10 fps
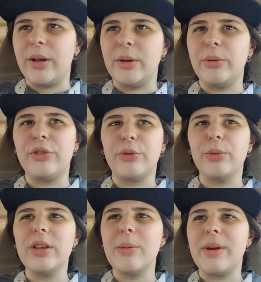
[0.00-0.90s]
and it was just
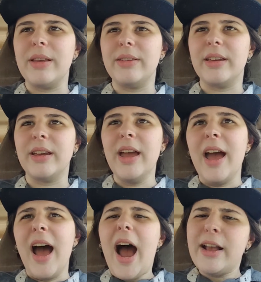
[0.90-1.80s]
really amazing.
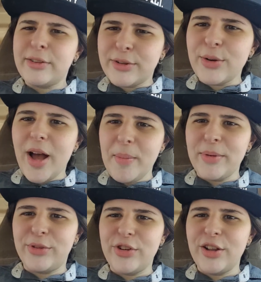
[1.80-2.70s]
I still got
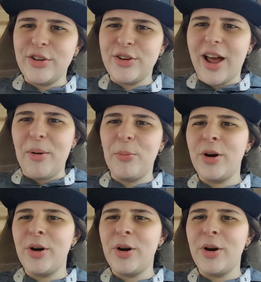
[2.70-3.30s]
misgendered. I'm